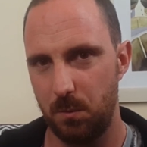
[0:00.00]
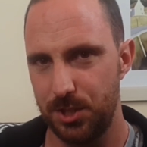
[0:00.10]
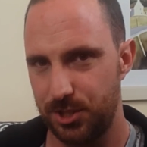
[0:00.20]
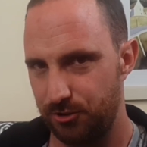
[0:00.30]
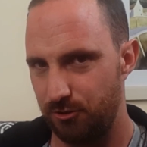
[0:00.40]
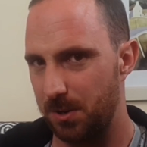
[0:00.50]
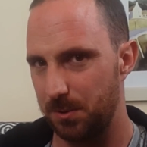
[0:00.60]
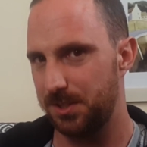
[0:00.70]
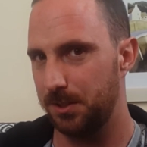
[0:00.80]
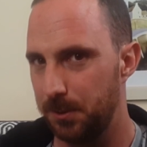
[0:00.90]
would
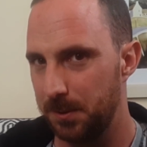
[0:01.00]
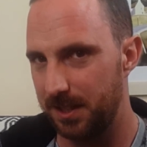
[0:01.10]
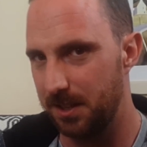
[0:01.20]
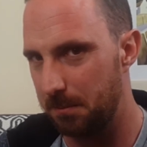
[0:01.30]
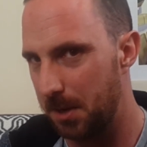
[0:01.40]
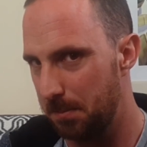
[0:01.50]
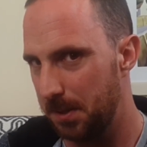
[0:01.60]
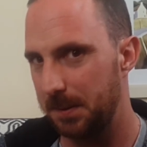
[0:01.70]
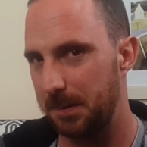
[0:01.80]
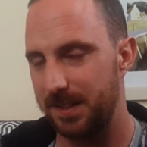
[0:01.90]
struggle to at the
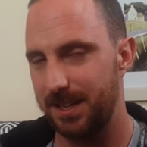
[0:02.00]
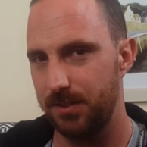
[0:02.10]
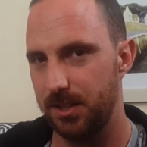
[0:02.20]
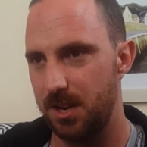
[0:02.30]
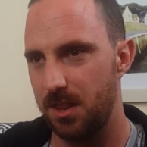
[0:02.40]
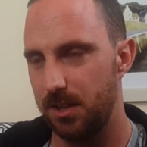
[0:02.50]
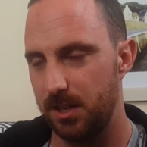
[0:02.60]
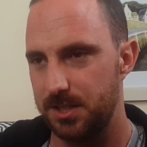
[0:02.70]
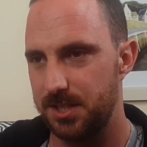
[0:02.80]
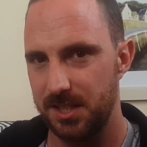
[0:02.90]
moment, given
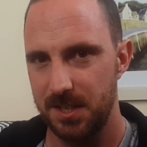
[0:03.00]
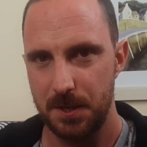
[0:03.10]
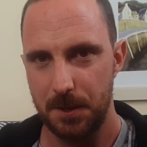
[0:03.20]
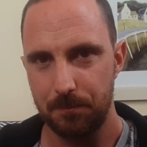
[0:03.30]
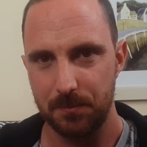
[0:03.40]
that